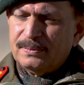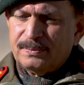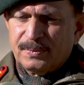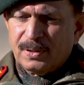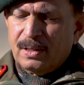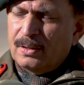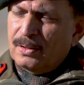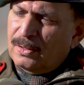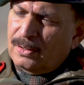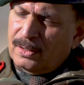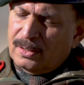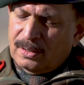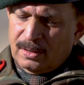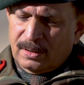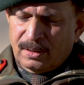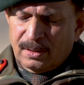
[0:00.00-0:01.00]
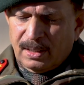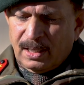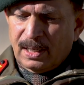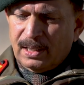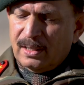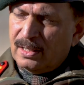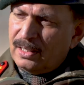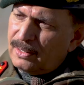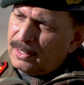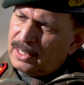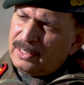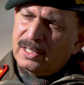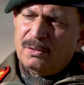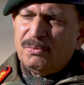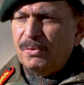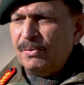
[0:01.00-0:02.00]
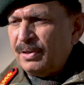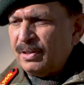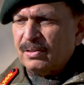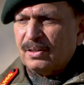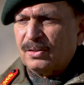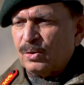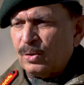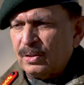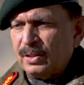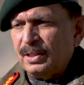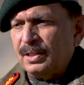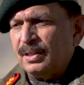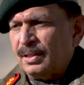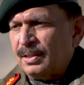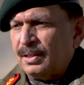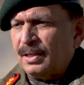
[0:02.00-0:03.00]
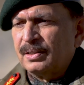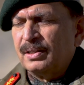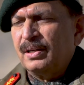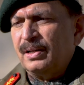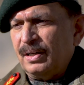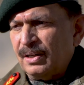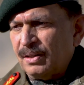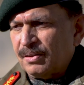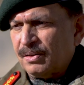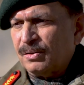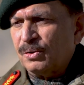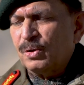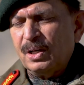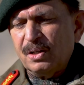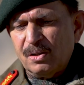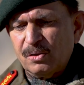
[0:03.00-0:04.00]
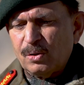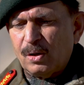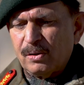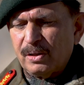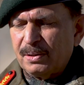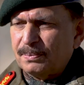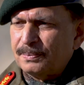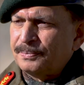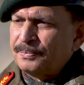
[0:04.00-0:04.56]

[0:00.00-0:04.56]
Correct uh, and and then we will discuss all the uh, other areas, you know, and resolve them.